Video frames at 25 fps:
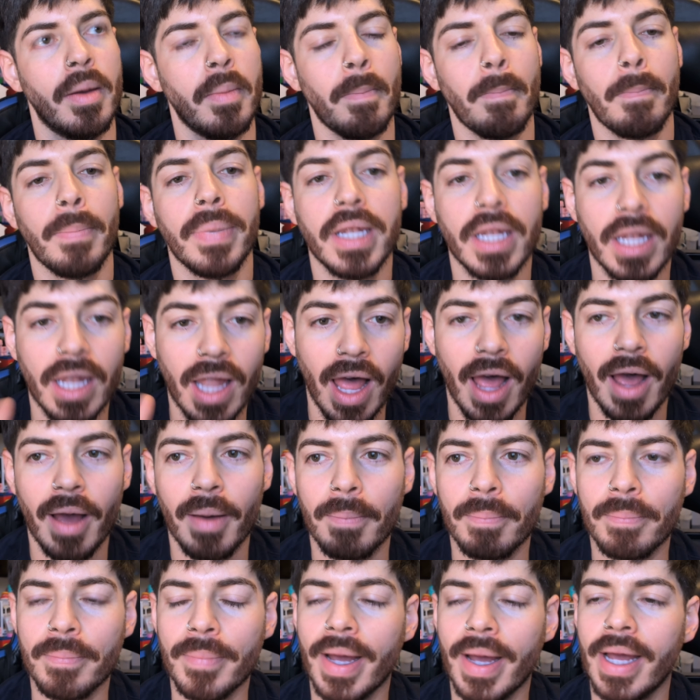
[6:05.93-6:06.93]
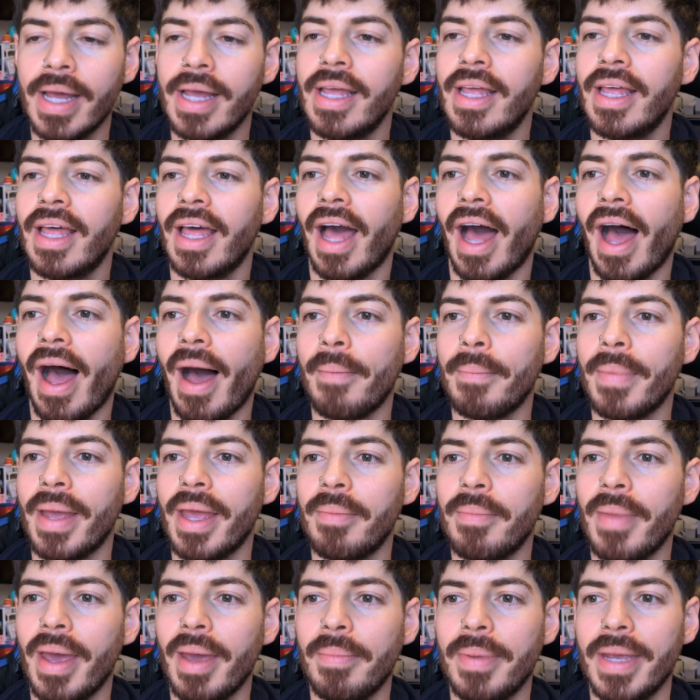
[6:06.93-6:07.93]
plum, it
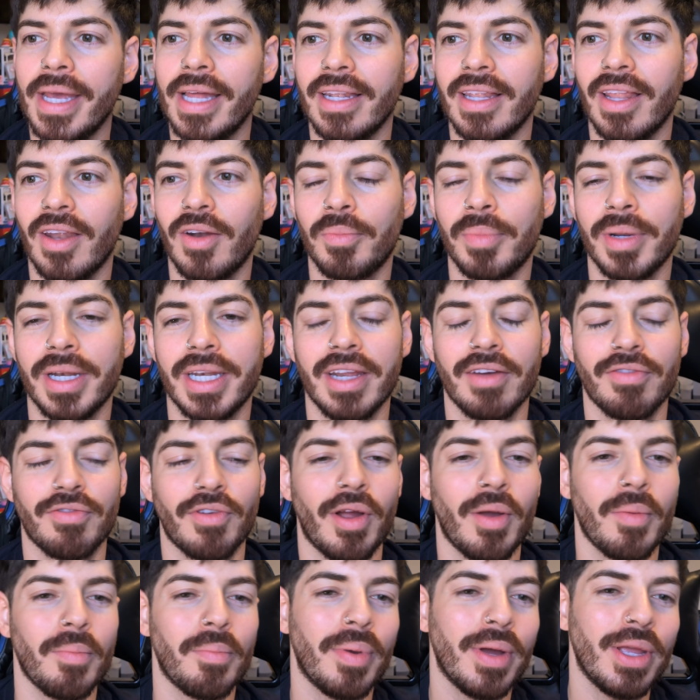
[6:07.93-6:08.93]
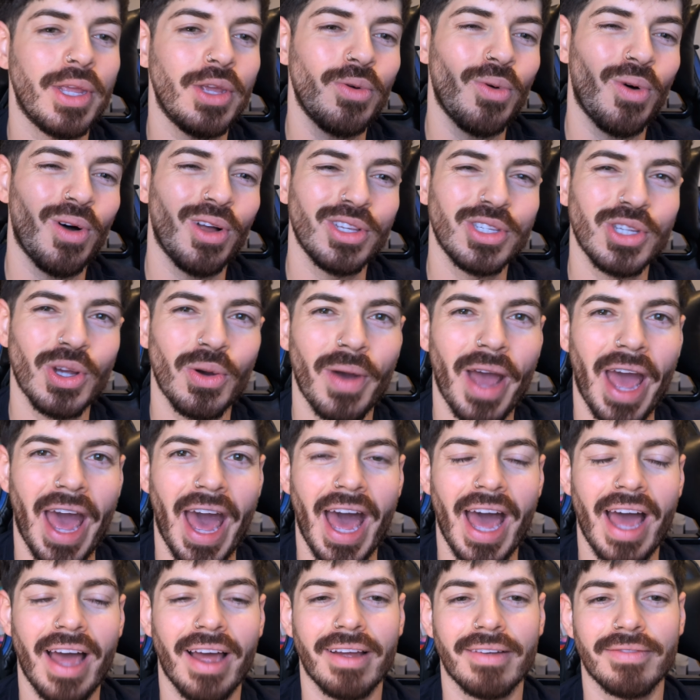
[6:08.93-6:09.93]
may be a little bit different. But you also
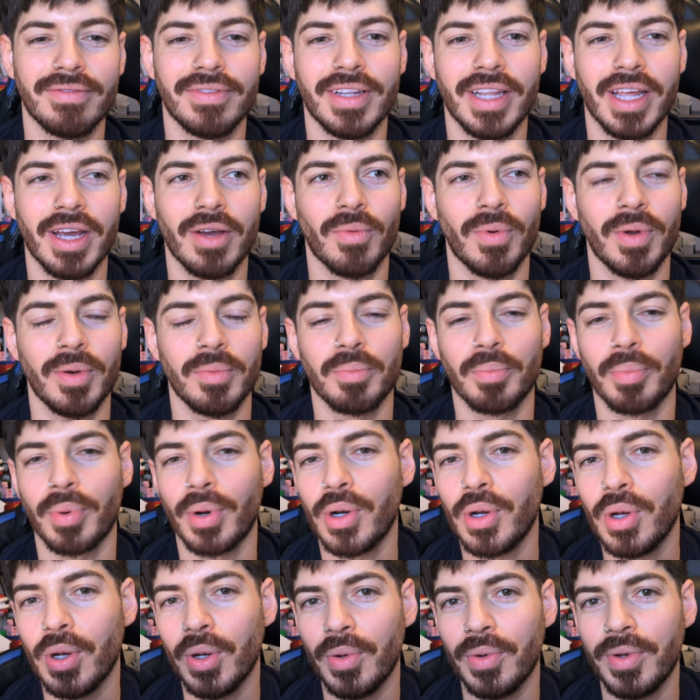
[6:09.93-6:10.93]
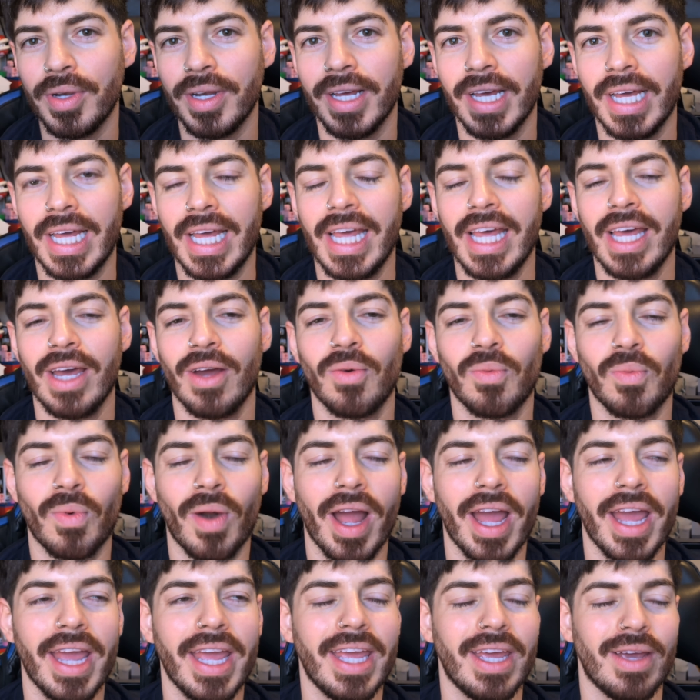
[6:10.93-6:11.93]
have liquid brune,
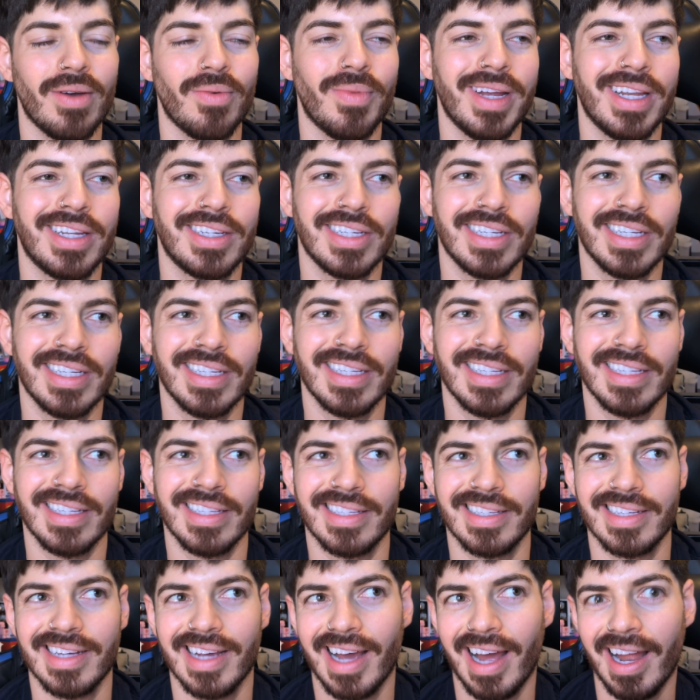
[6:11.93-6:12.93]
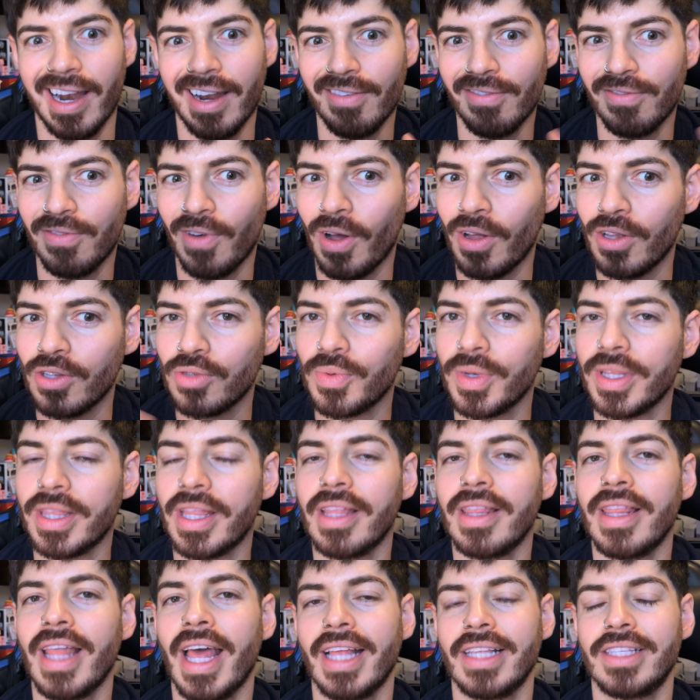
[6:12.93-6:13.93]
right, which is kind of falls
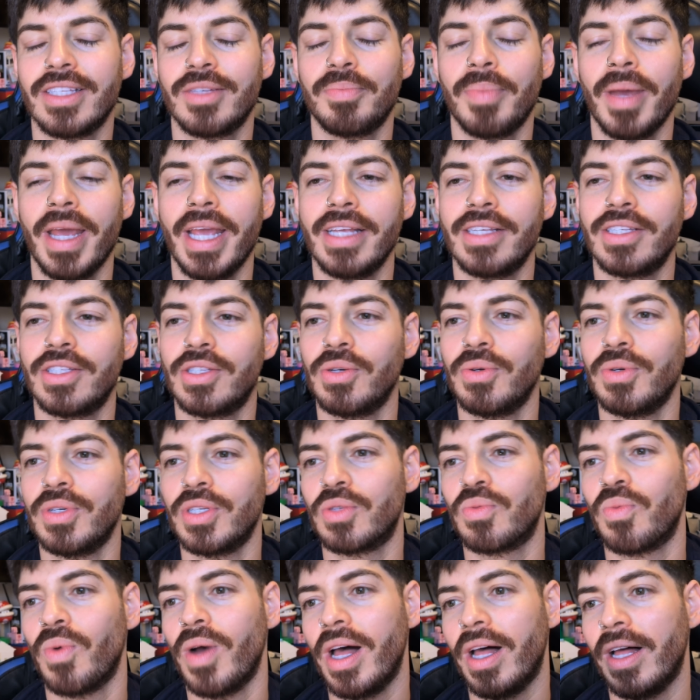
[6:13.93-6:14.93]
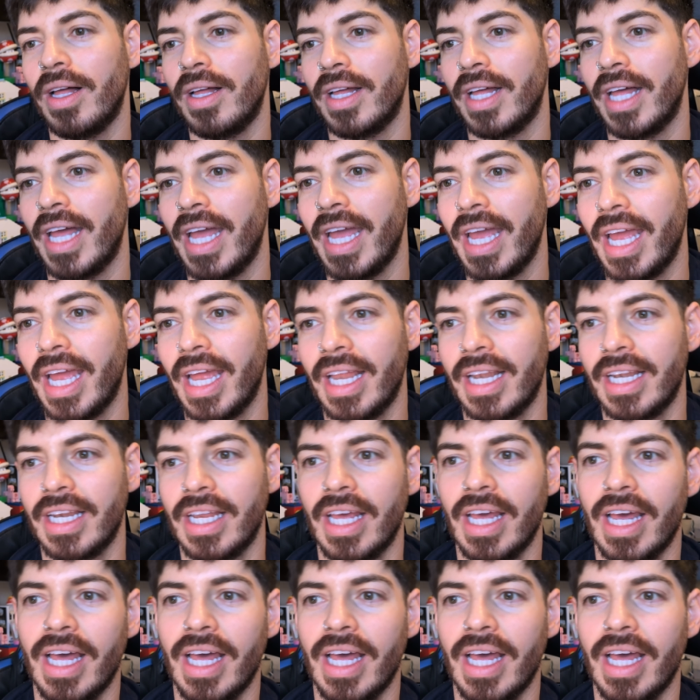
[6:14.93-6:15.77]
within that space too as well. And